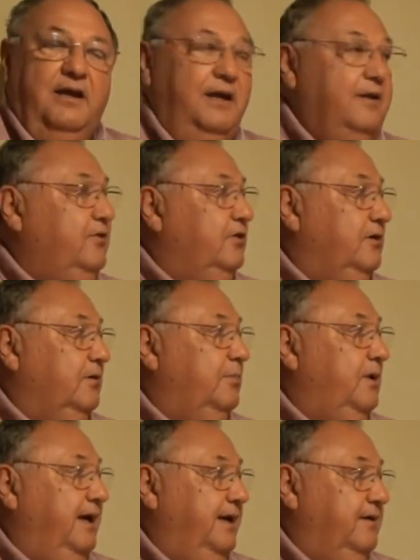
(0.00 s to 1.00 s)
internal
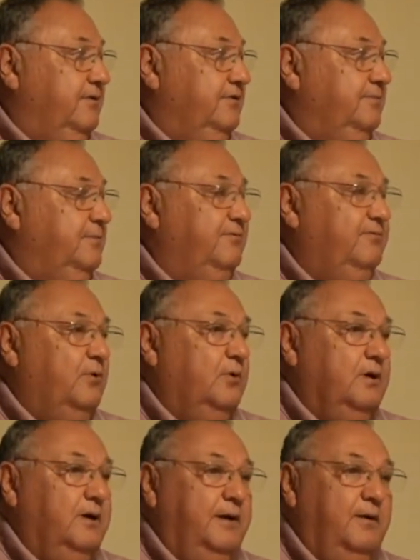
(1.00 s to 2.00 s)
planners
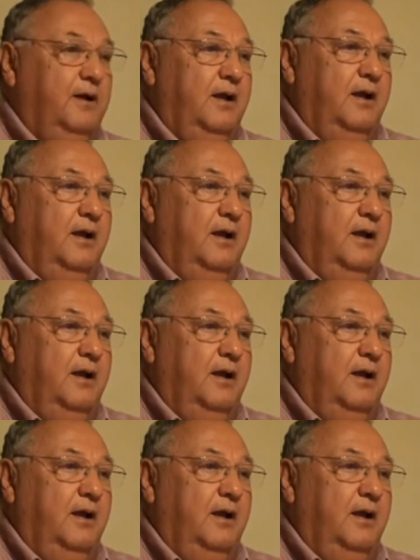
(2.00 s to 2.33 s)
before, and